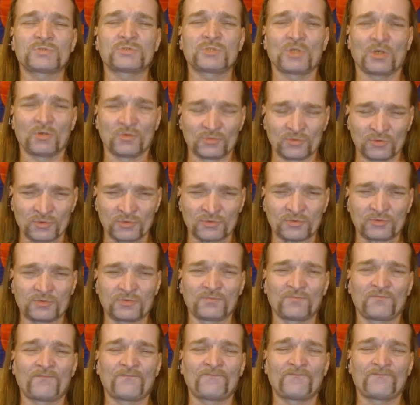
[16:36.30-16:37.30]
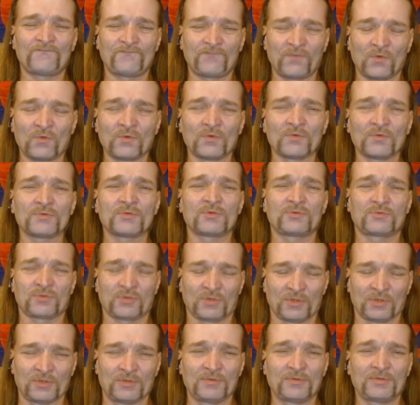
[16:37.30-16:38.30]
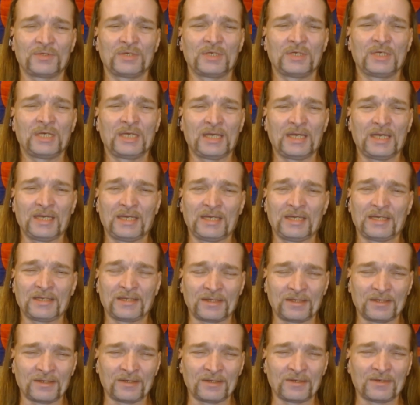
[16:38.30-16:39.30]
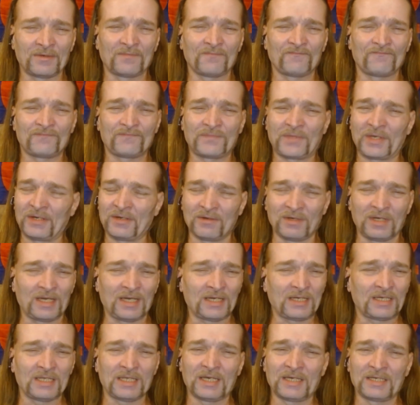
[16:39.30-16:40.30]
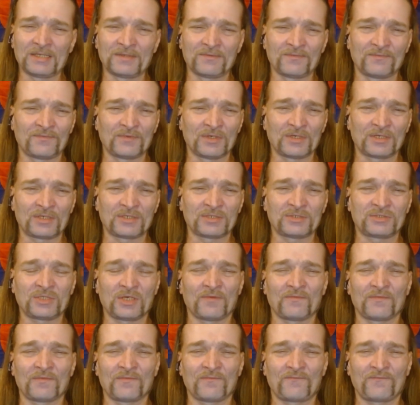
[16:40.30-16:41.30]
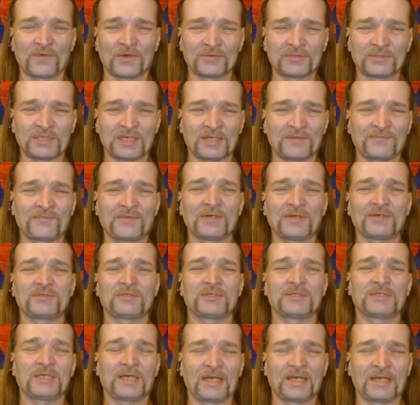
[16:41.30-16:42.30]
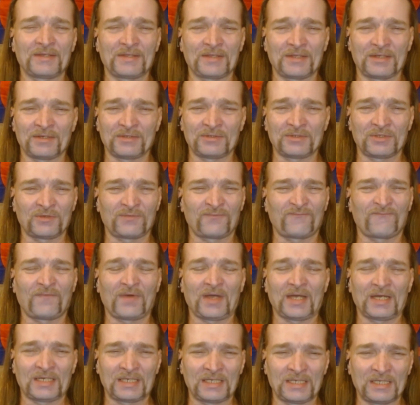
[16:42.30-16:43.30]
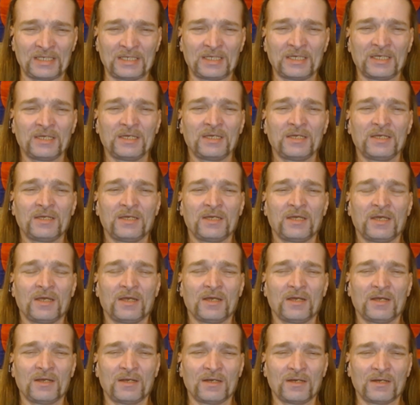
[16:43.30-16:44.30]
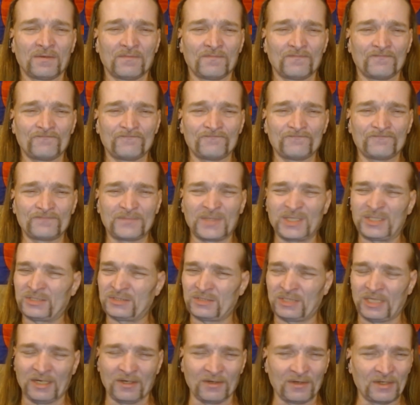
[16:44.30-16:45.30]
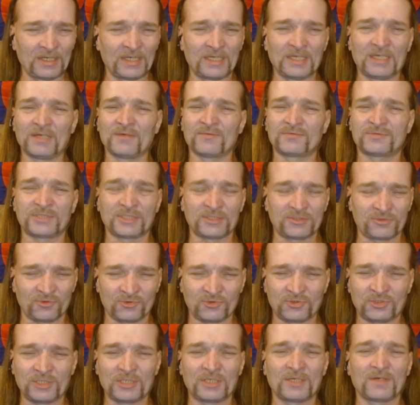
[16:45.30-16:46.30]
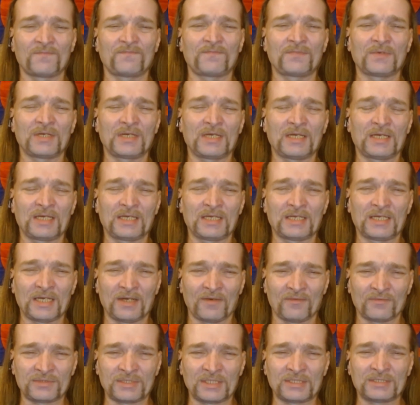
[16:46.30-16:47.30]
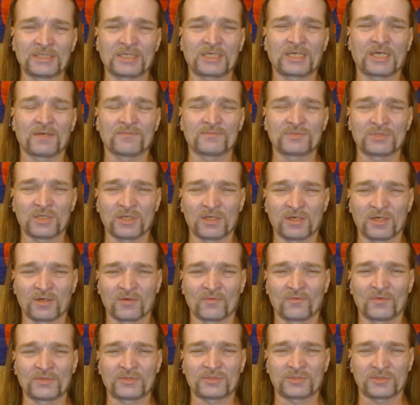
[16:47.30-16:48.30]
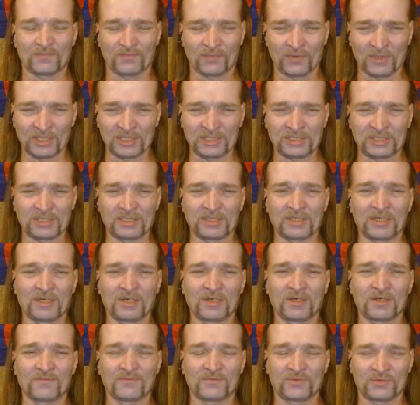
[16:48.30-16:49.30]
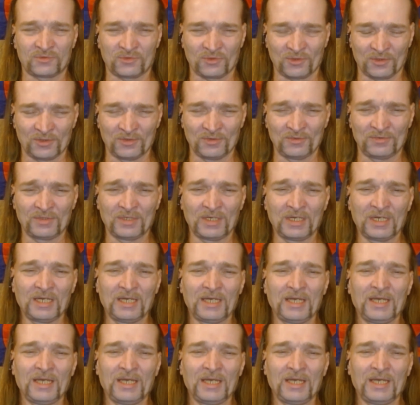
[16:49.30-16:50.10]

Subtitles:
soldiers for the truth. And they are like a lot of conservative folks out there today that are just fighting this tyranny of censorship and everything that comes along with suppression of the truth.